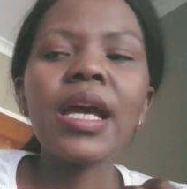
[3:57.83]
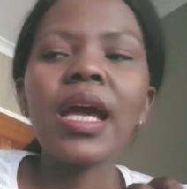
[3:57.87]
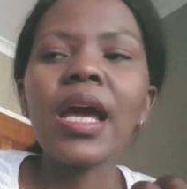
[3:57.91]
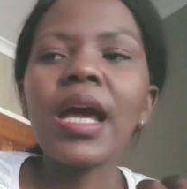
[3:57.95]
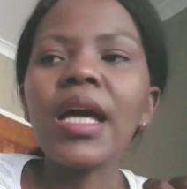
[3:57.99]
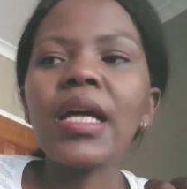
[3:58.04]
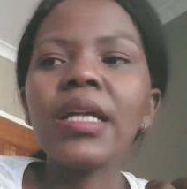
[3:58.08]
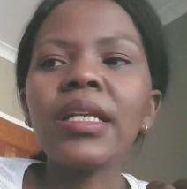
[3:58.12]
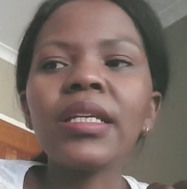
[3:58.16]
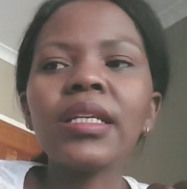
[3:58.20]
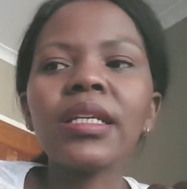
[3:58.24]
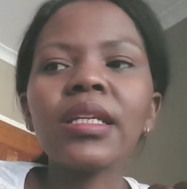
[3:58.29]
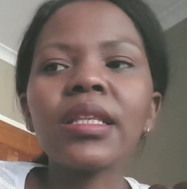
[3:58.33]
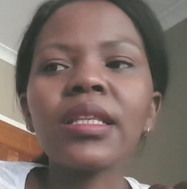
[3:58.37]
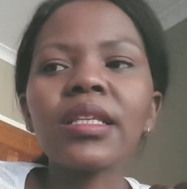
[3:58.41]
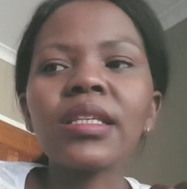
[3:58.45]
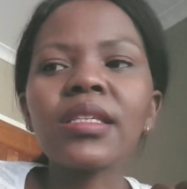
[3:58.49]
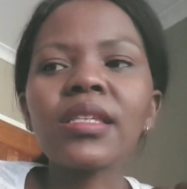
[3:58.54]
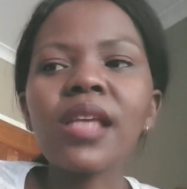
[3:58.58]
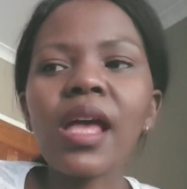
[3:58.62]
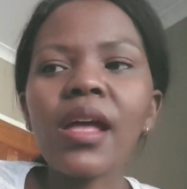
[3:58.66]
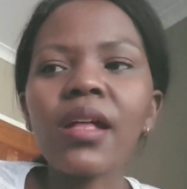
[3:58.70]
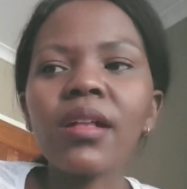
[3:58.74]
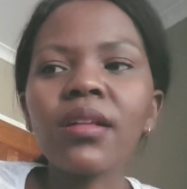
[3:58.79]
and the
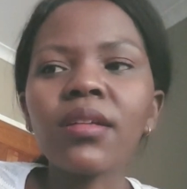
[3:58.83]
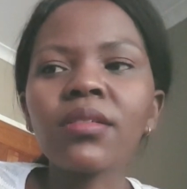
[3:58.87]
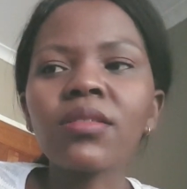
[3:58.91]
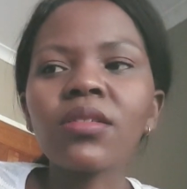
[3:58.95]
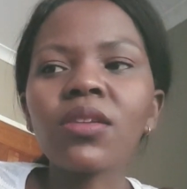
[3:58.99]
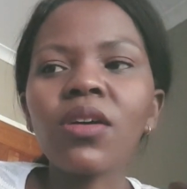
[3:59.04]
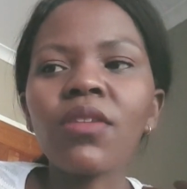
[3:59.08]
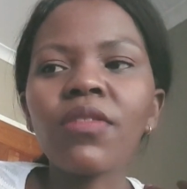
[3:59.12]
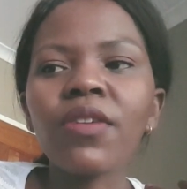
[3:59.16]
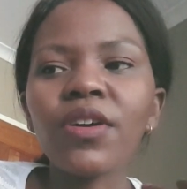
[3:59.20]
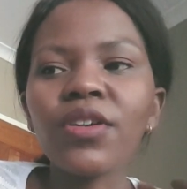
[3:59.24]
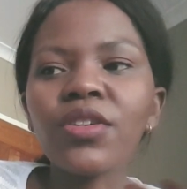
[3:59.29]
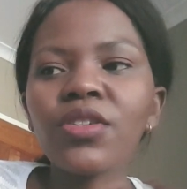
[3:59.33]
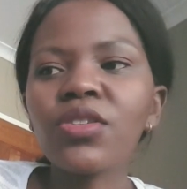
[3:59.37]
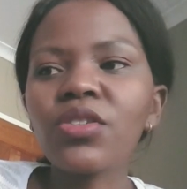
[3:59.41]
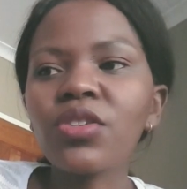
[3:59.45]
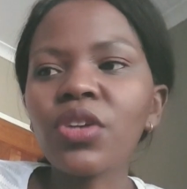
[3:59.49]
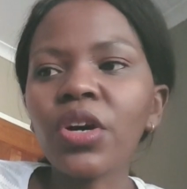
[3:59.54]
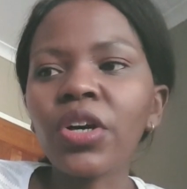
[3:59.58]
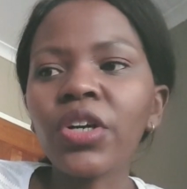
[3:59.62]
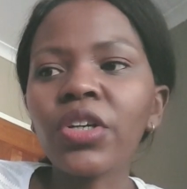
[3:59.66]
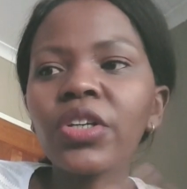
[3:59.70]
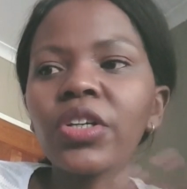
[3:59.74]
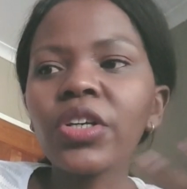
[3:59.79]
sales of our
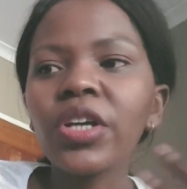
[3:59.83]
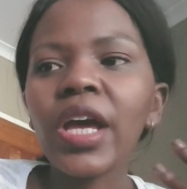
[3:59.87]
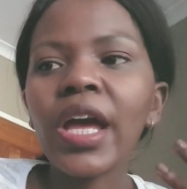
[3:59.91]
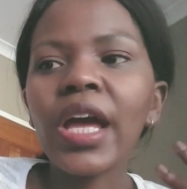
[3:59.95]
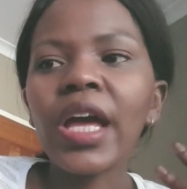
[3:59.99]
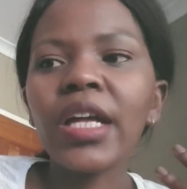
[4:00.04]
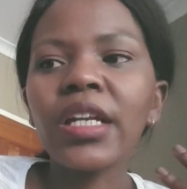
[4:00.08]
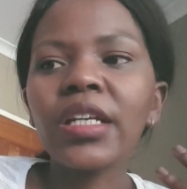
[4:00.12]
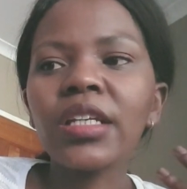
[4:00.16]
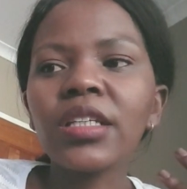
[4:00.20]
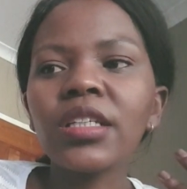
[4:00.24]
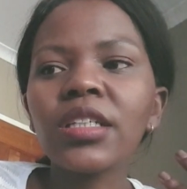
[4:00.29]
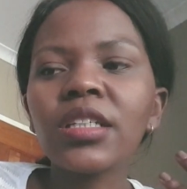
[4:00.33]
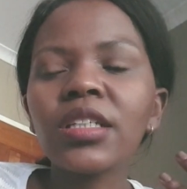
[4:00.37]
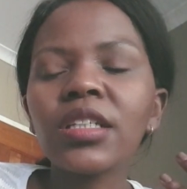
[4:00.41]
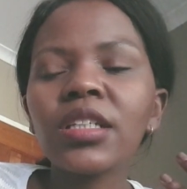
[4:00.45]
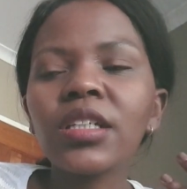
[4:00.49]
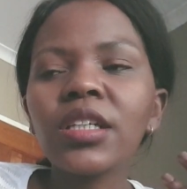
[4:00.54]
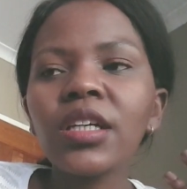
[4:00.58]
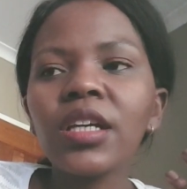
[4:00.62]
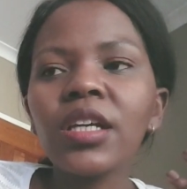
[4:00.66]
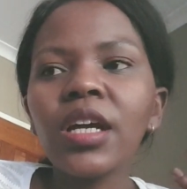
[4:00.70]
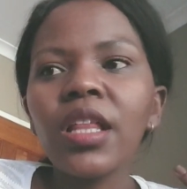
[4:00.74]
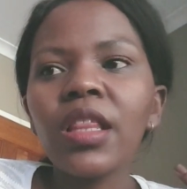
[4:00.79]
stock and
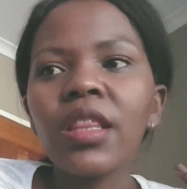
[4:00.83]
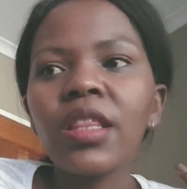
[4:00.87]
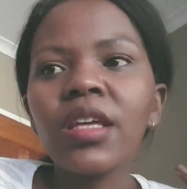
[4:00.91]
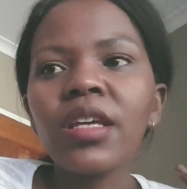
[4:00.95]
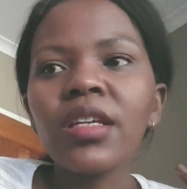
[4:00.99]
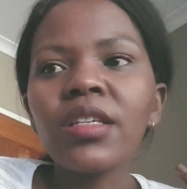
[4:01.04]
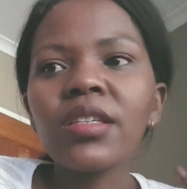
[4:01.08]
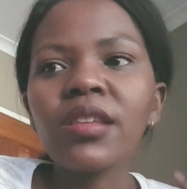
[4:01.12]
the